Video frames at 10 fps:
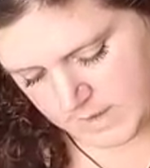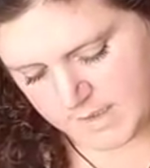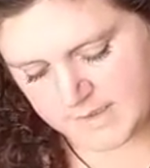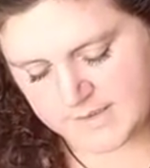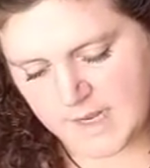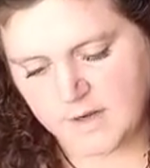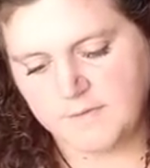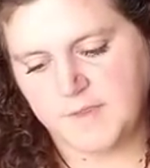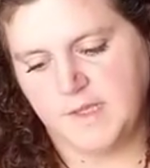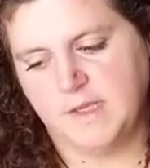And instead
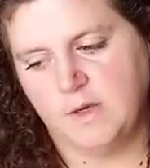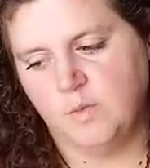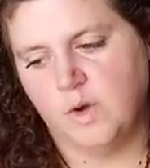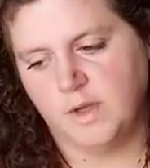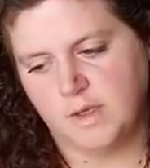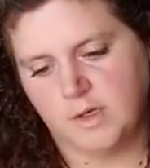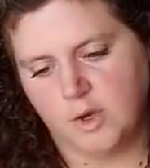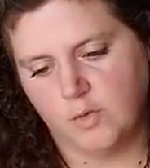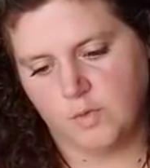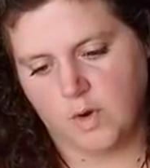of thinking what could
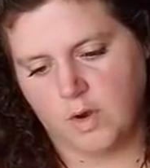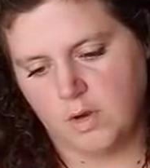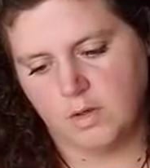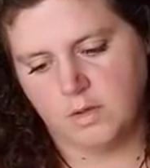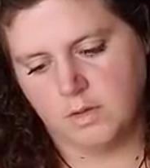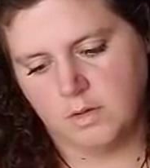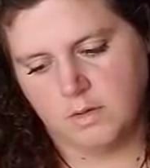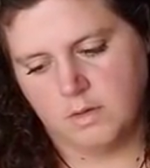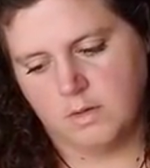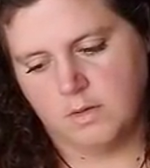go wrong
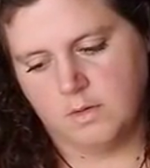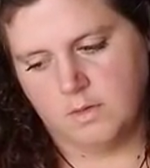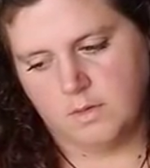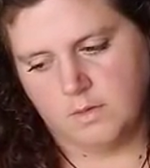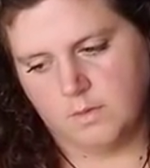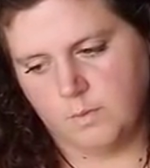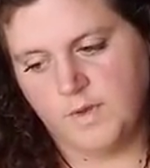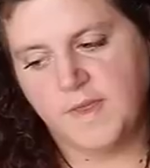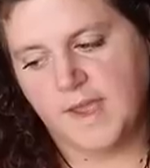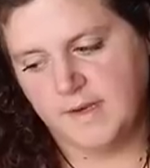
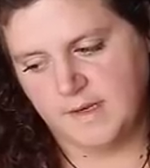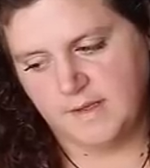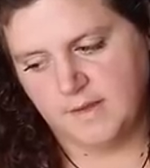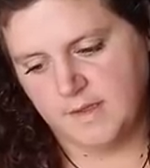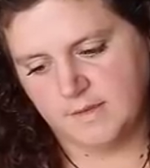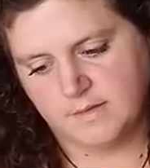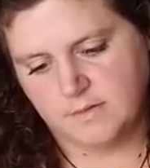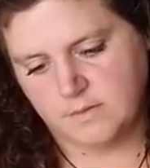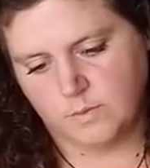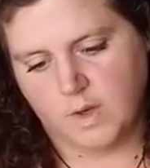with ending
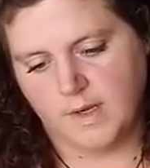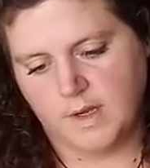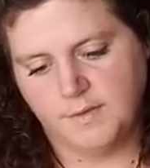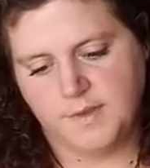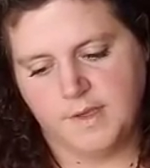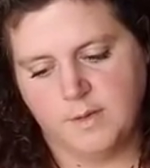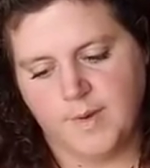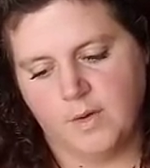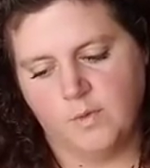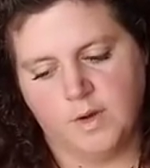this, why not think
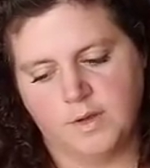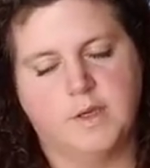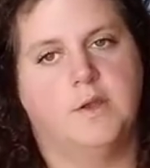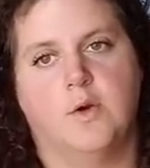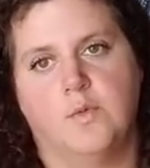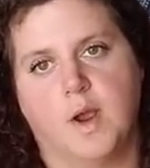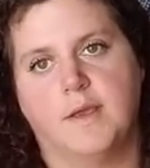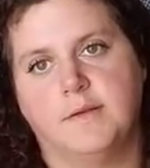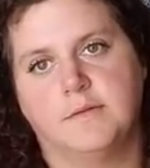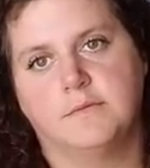about what could go
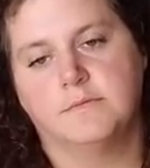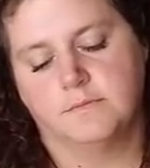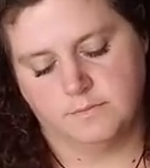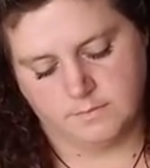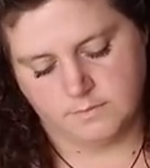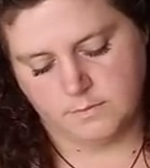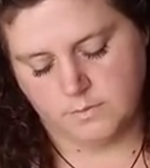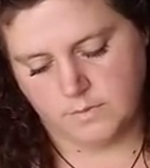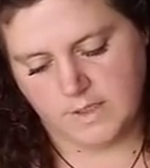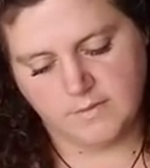right?
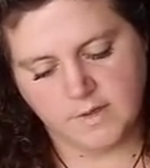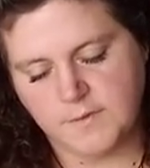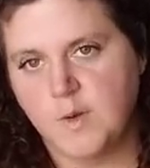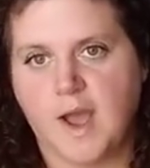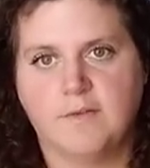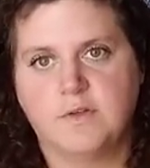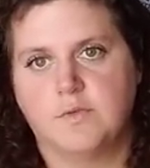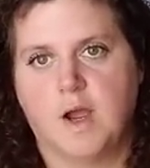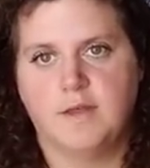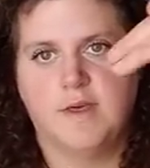Even if you have to
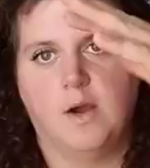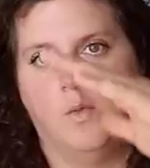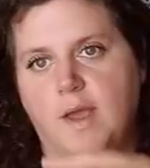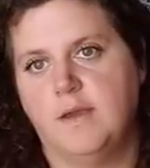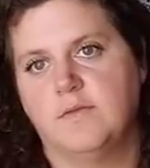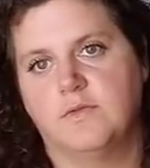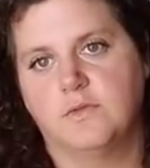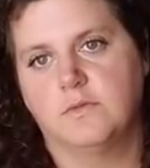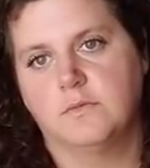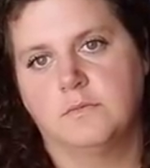ride that
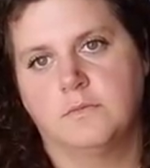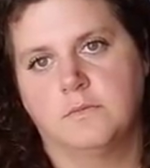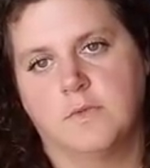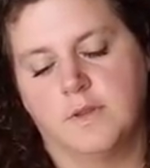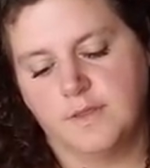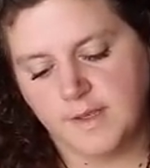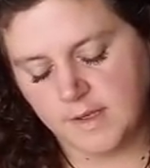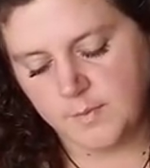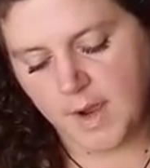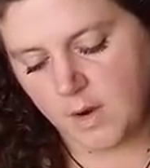wave.
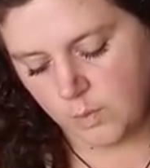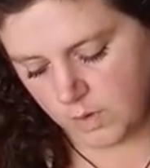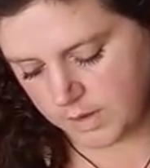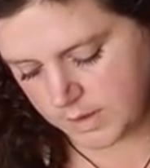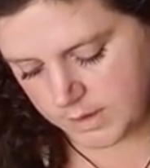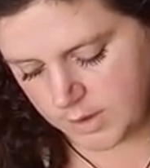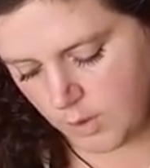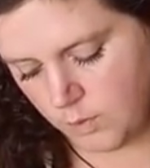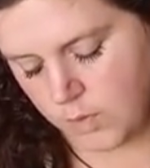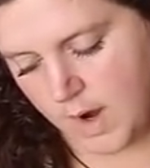Think about what could
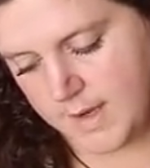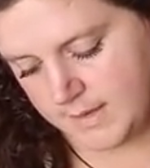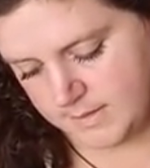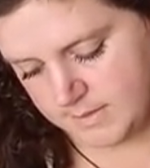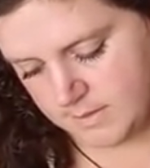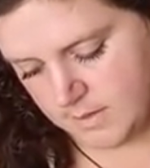go right.